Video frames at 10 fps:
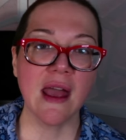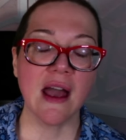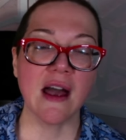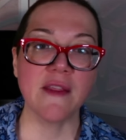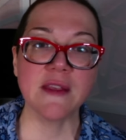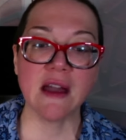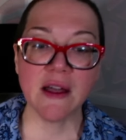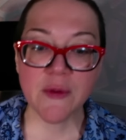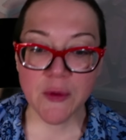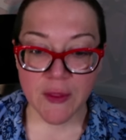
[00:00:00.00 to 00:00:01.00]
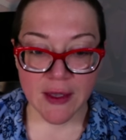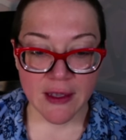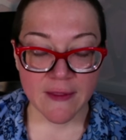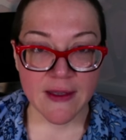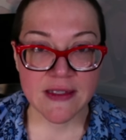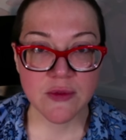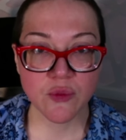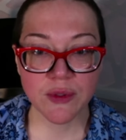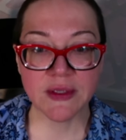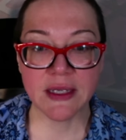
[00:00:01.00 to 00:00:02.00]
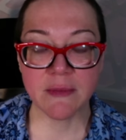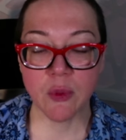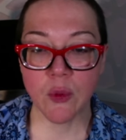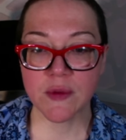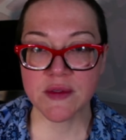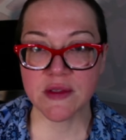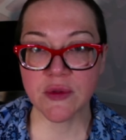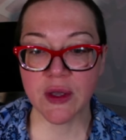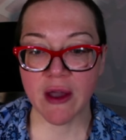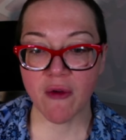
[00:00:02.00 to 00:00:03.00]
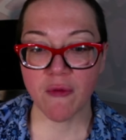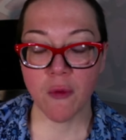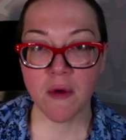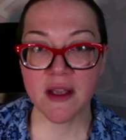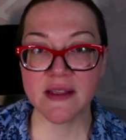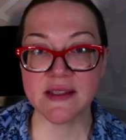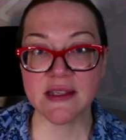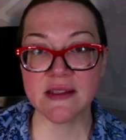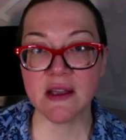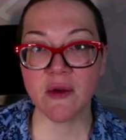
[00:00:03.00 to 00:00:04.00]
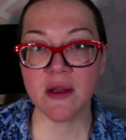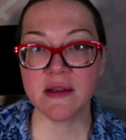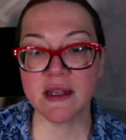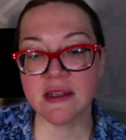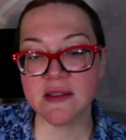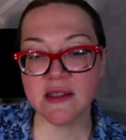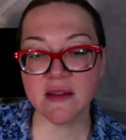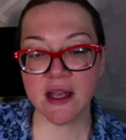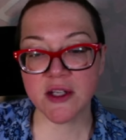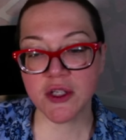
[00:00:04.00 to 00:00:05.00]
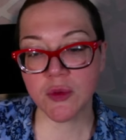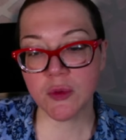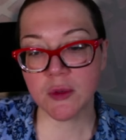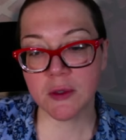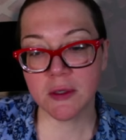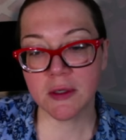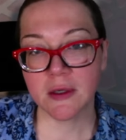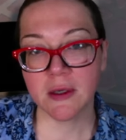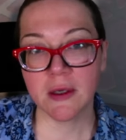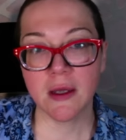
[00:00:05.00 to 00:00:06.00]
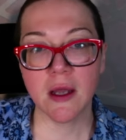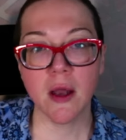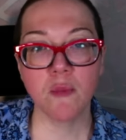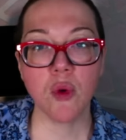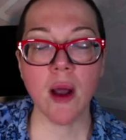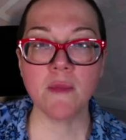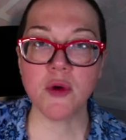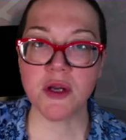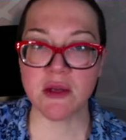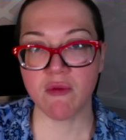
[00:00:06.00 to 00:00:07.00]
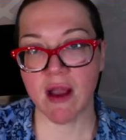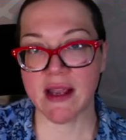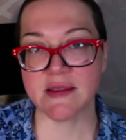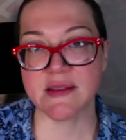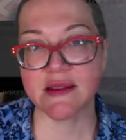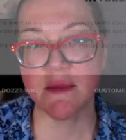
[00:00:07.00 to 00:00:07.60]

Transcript: Uh, the other thing that's really important to look out for is, is there an intellectual property rights